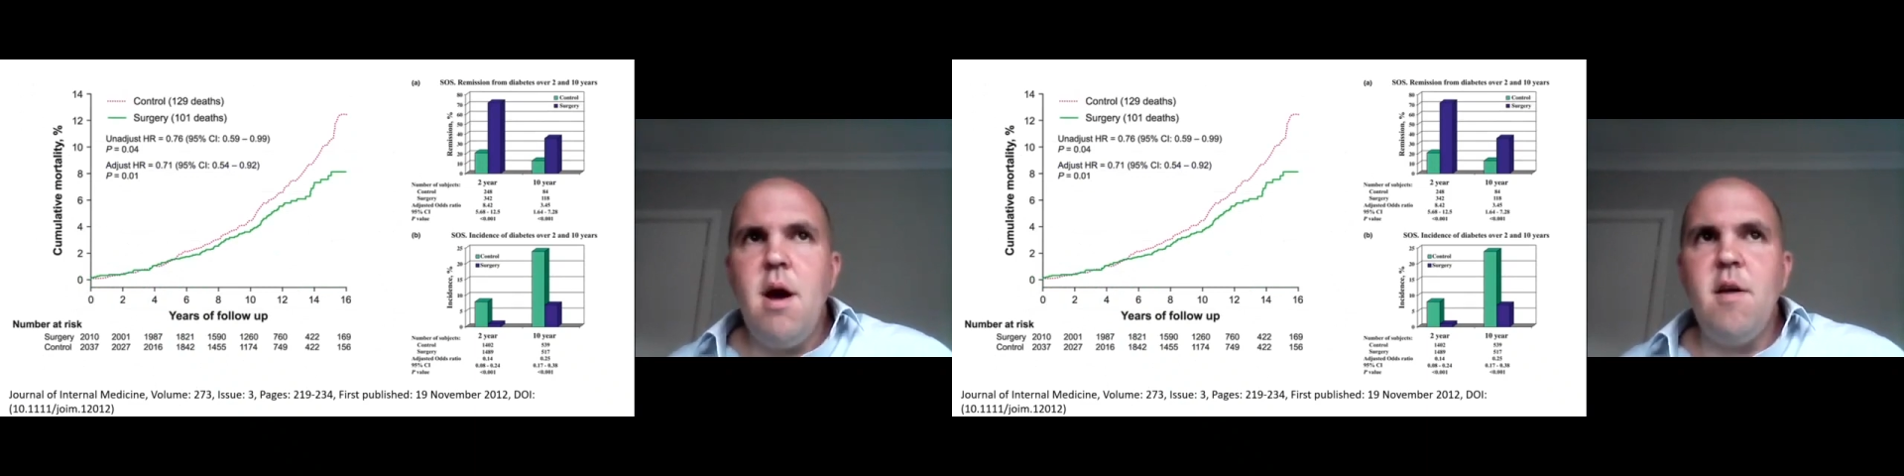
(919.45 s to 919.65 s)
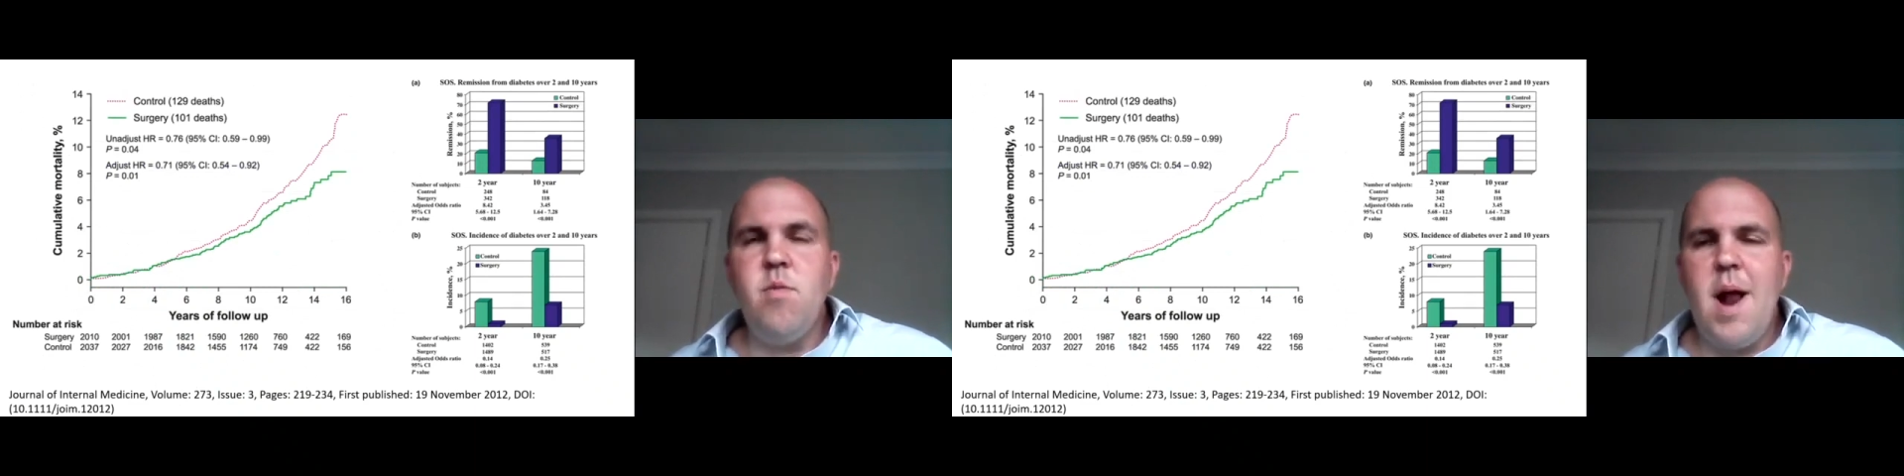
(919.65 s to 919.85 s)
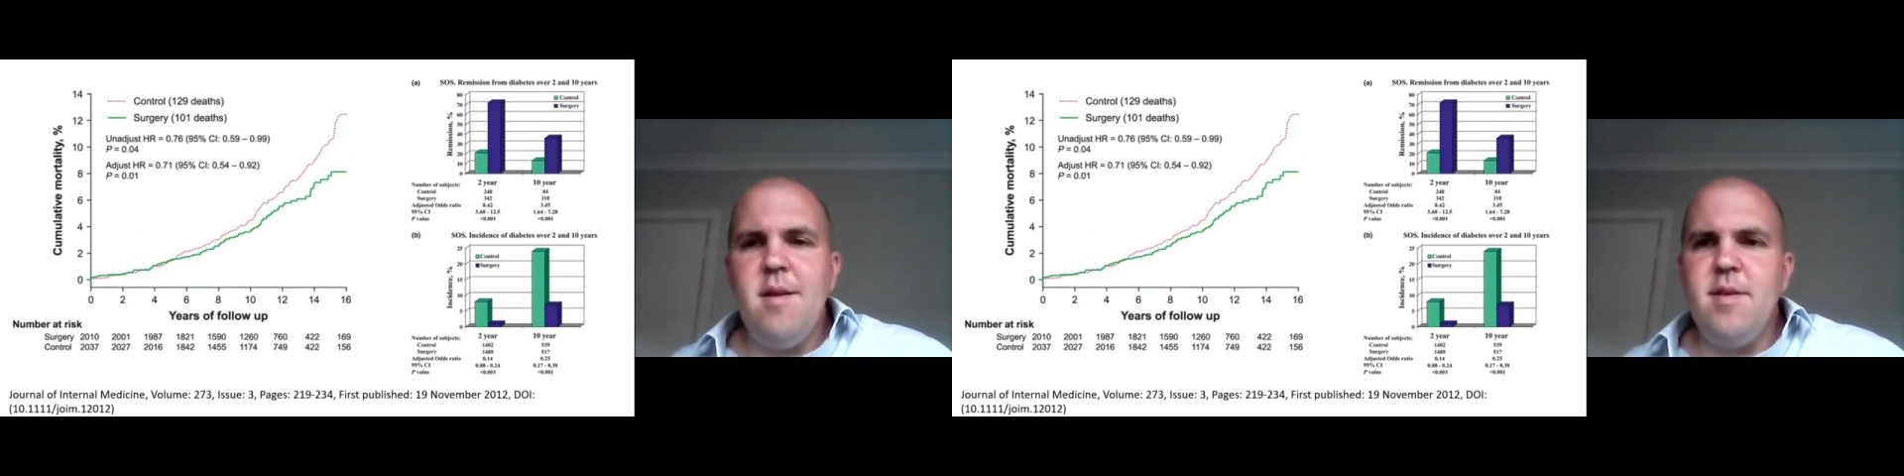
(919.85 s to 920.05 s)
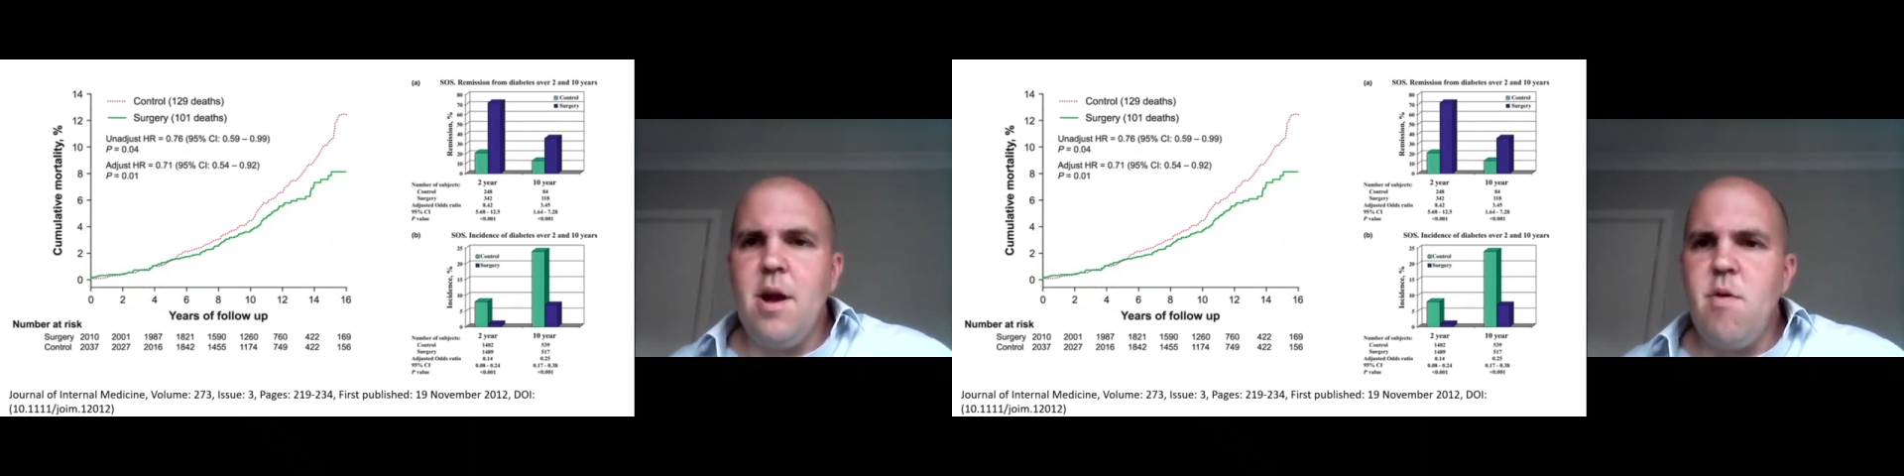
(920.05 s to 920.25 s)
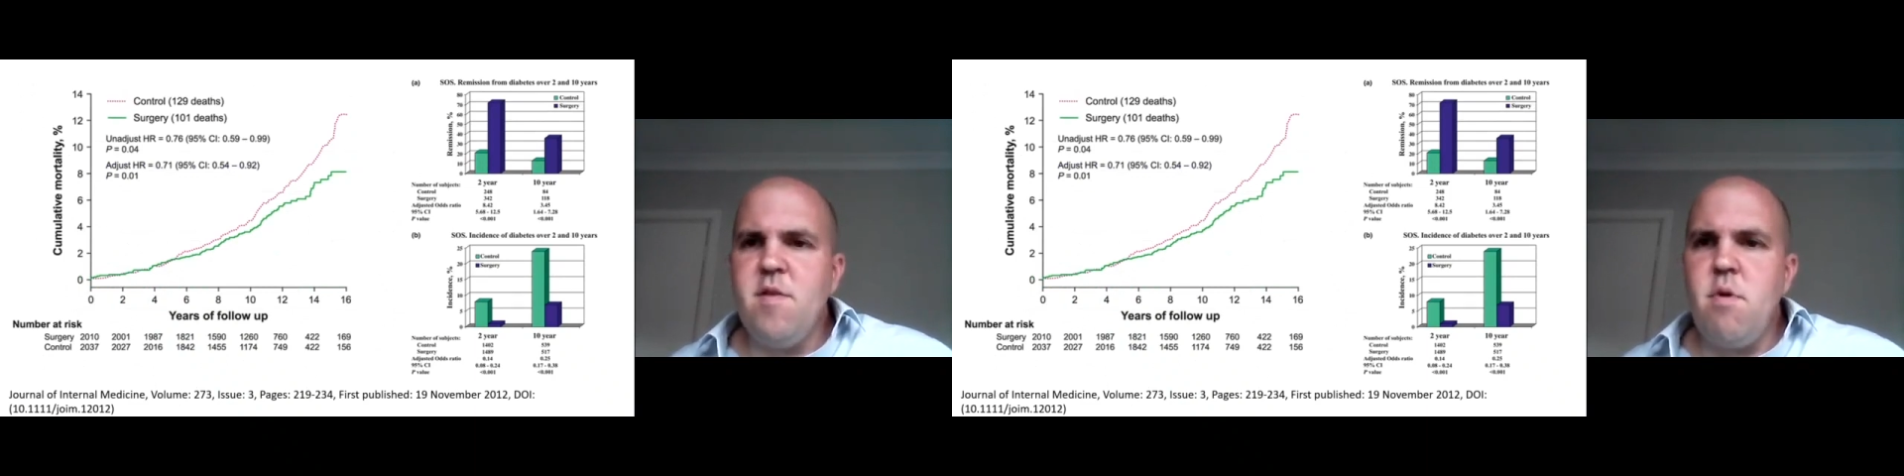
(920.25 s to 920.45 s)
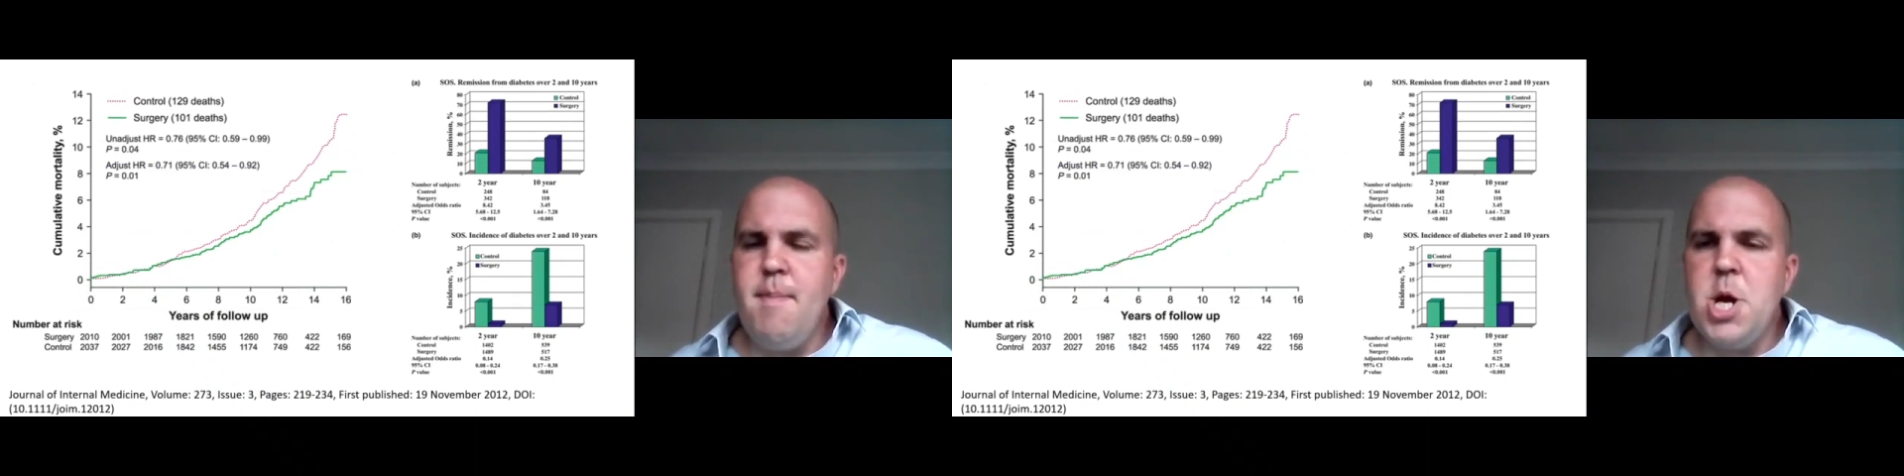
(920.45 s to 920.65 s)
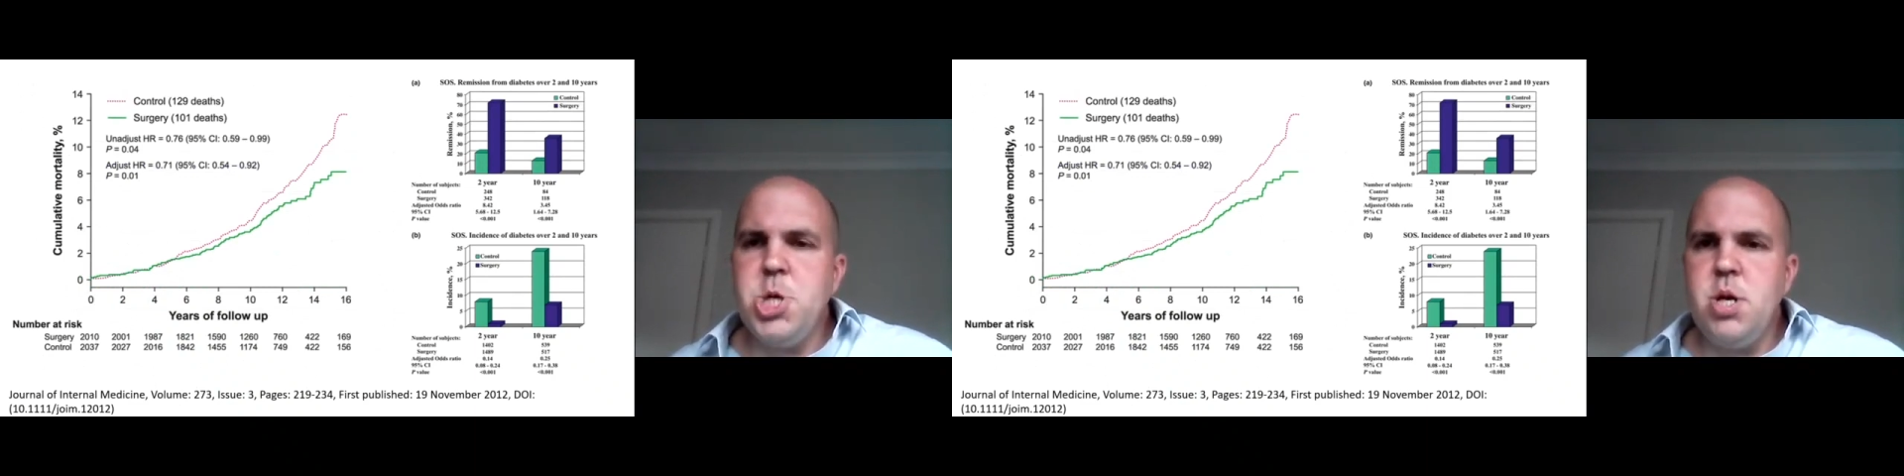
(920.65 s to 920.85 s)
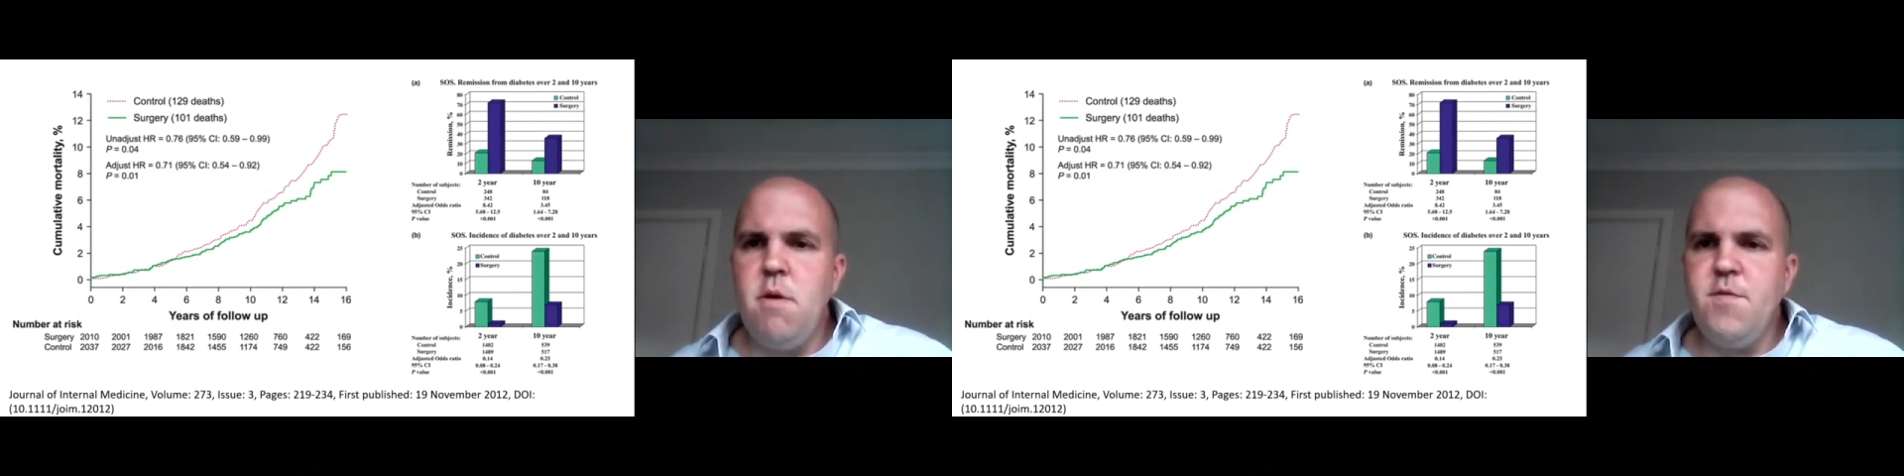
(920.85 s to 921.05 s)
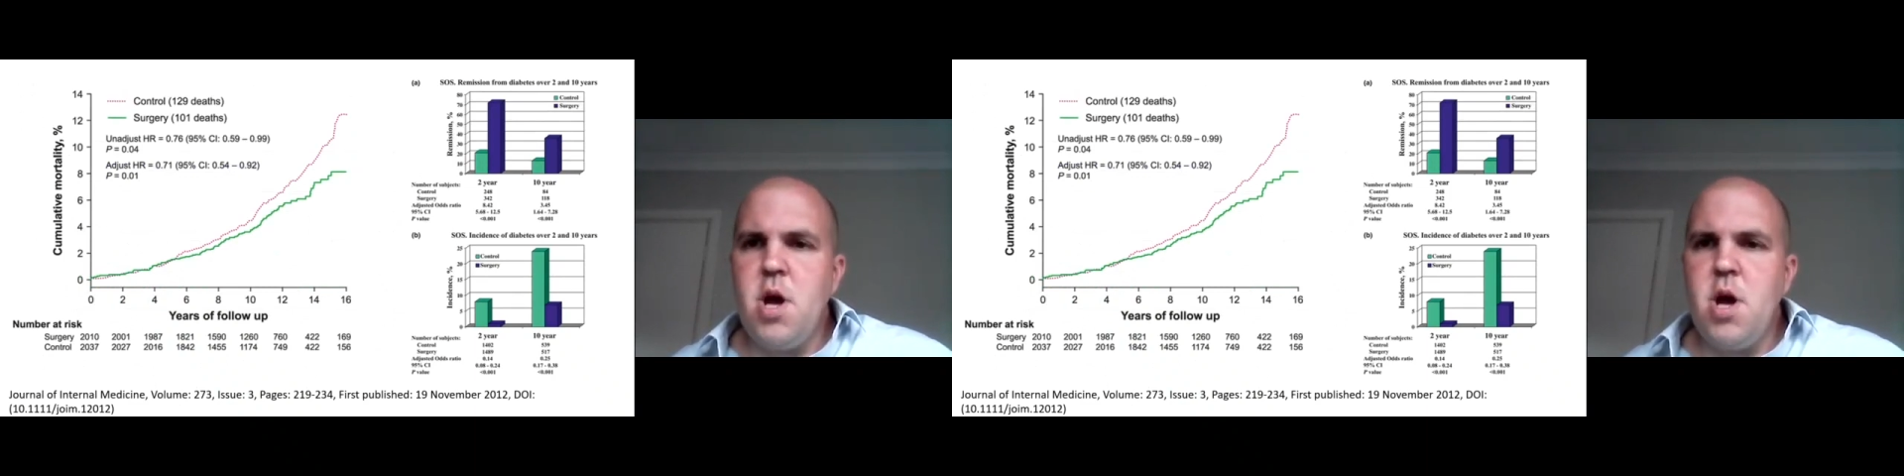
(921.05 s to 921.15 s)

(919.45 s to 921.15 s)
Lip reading: as well as increased remission of